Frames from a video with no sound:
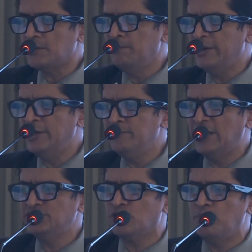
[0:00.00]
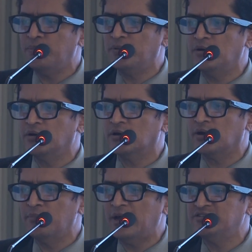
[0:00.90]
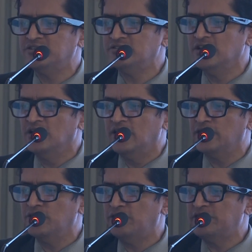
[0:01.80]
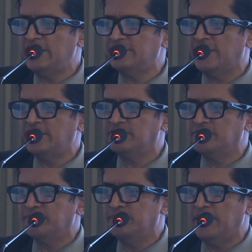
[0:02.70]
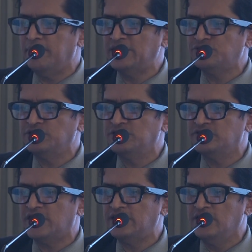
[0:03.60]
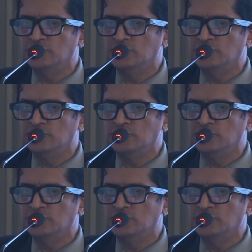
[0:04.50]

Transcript: Paired match comparisons, like you have that rat matched with this rat.